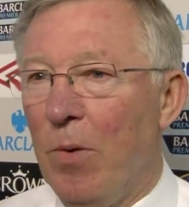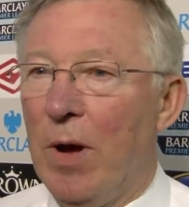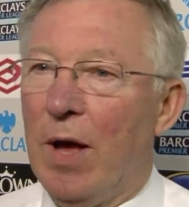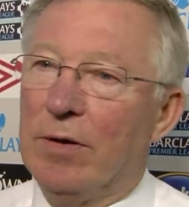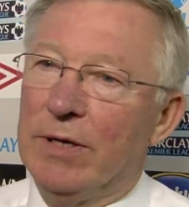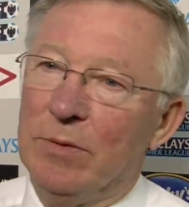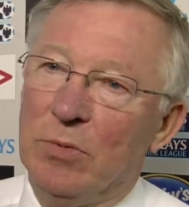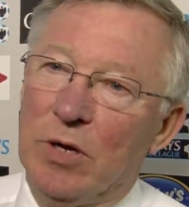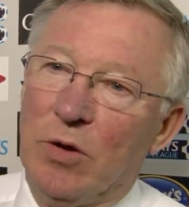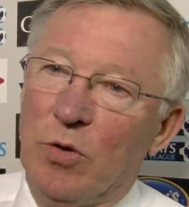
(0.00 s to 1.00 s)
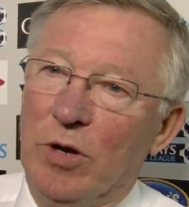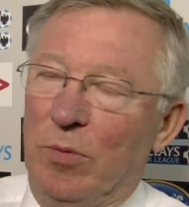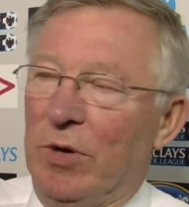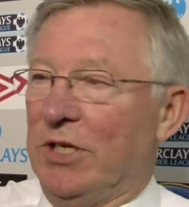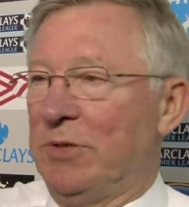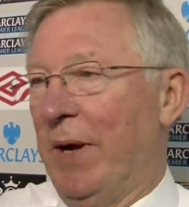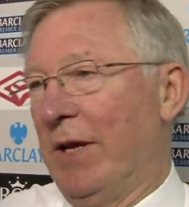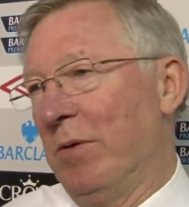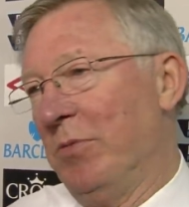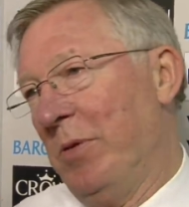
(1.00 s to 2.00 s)
Well, eh, we're going to
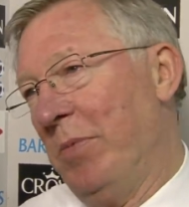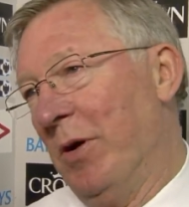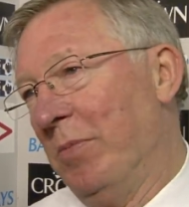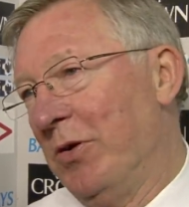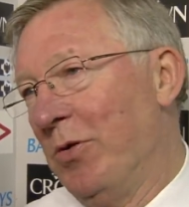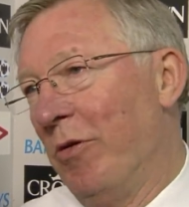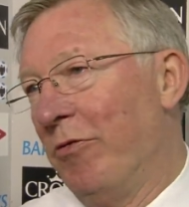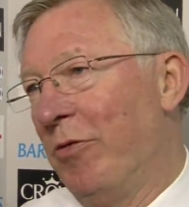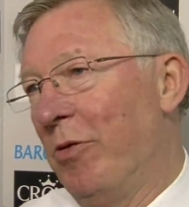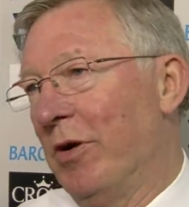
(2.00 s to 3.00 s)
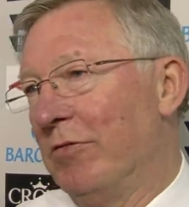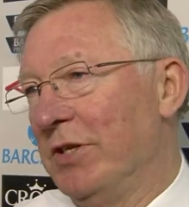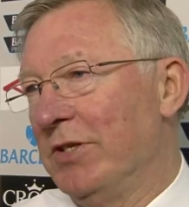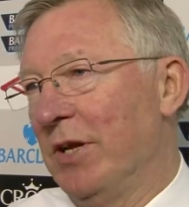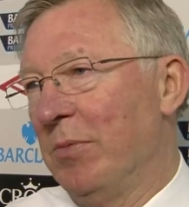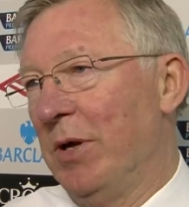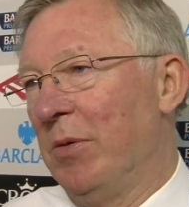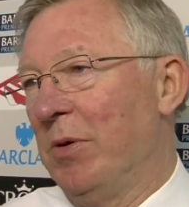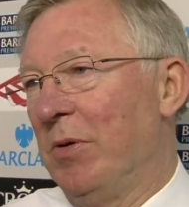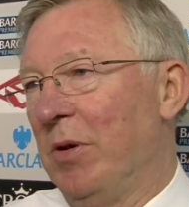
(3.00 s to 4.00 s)
expect him to be up in the top four at least, aren't we?
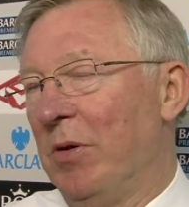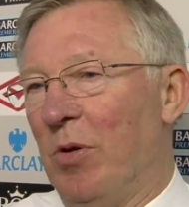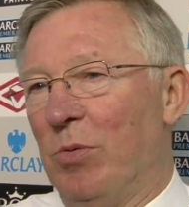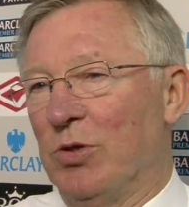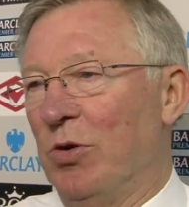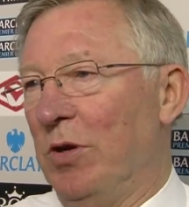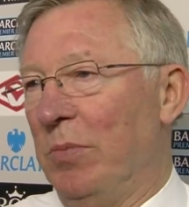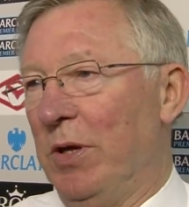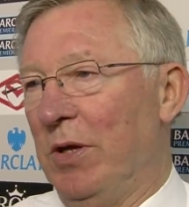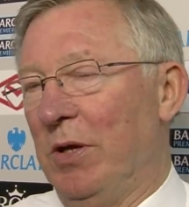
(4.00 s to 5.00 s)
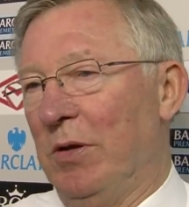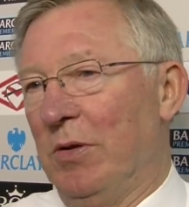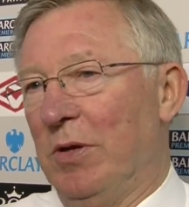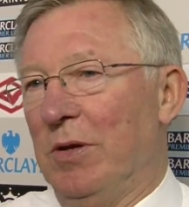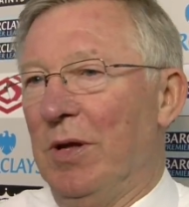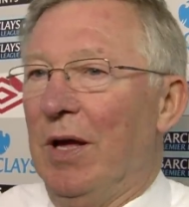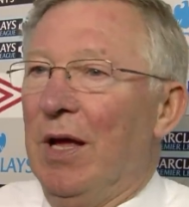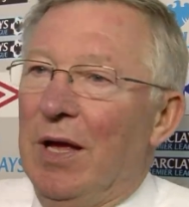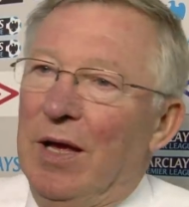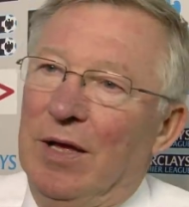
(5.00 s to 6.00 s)
They're always going to be. The, the,
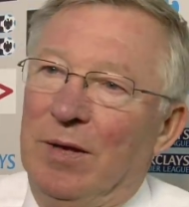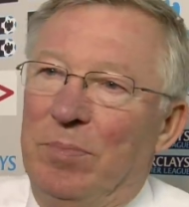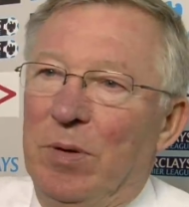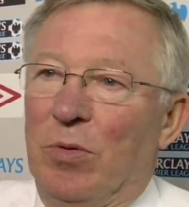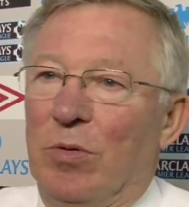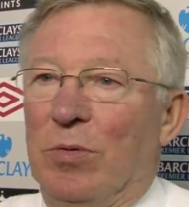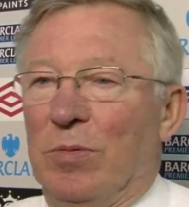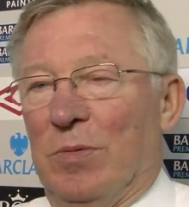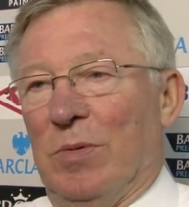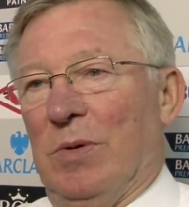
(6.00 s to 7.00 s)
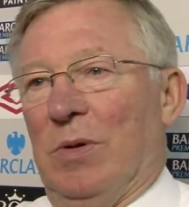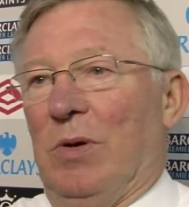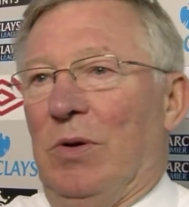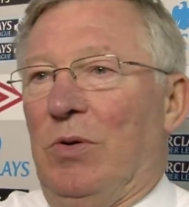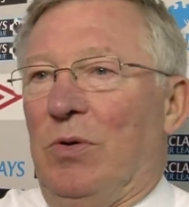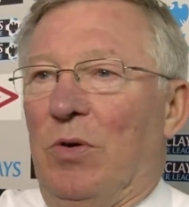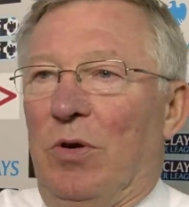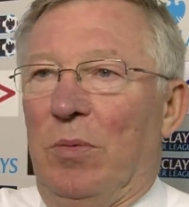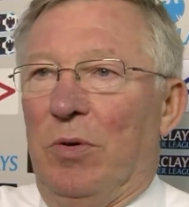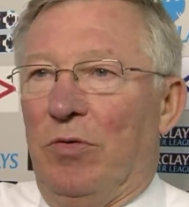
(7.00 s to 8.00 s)
people
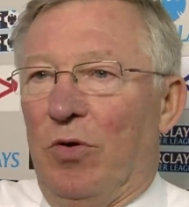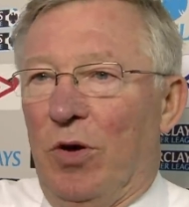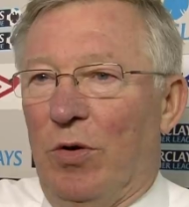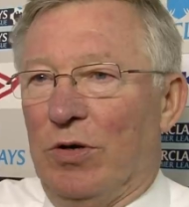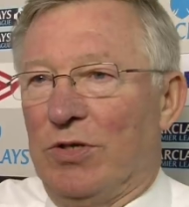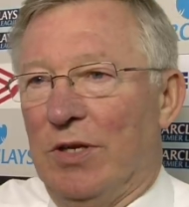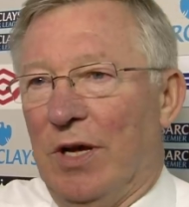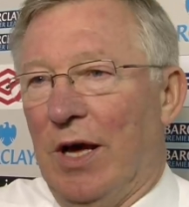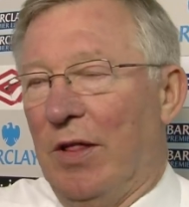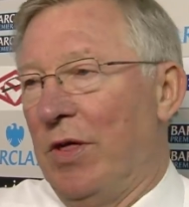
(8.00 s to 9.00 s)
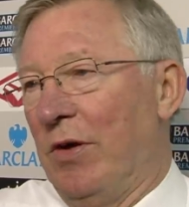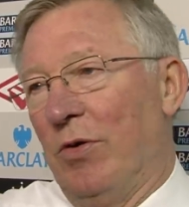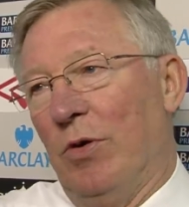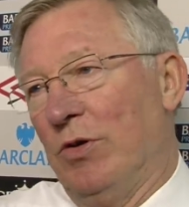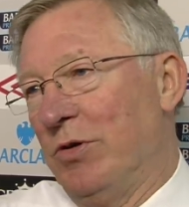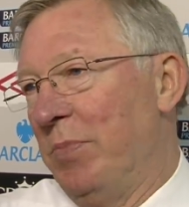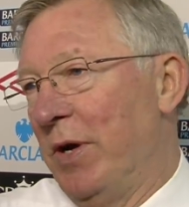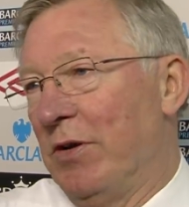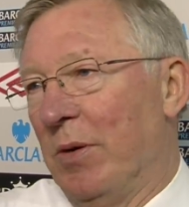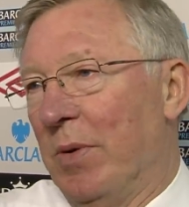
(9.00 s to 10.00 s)
going about Roy Hodgson, I think Roy Hodgson
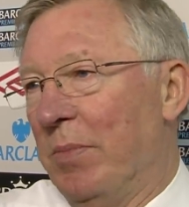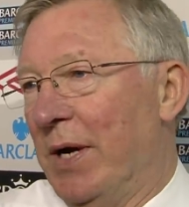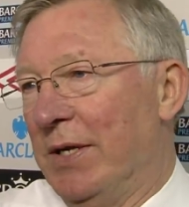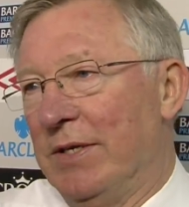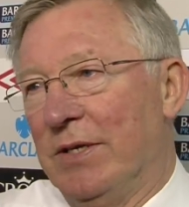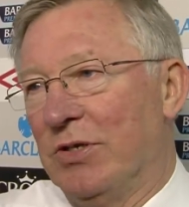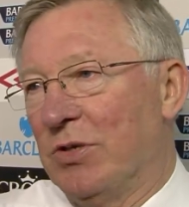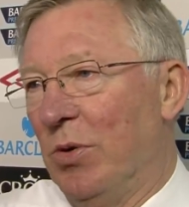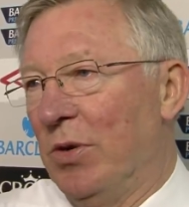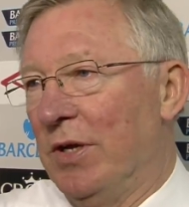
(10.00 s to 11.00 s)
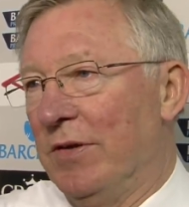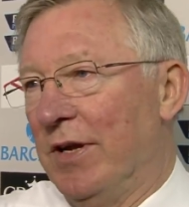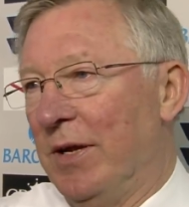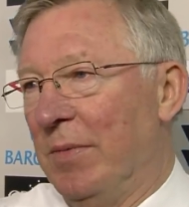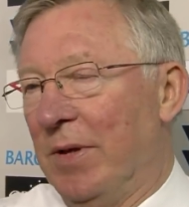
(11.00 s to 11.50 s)
picked up a bad squad at the time.